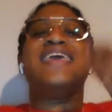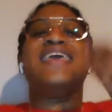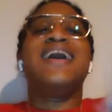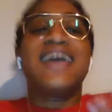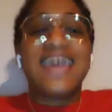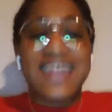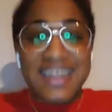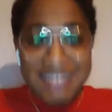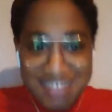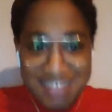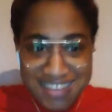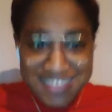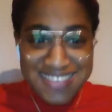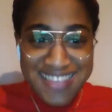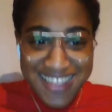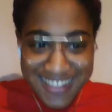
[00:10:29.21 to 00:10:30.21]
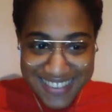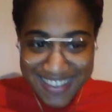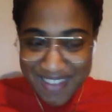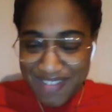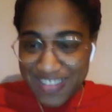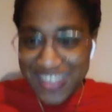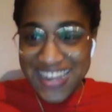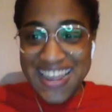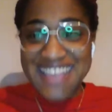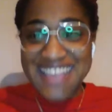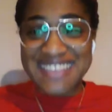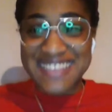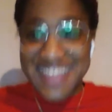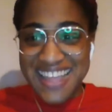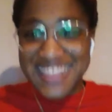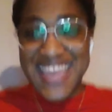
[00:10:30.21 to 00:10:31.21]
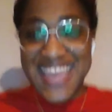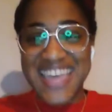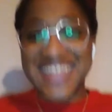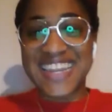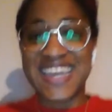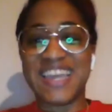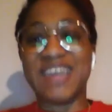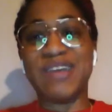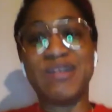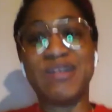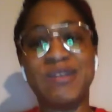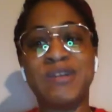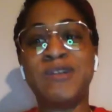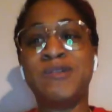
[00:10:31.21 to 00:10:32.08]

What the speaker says: you could have just said something. It's not that deep.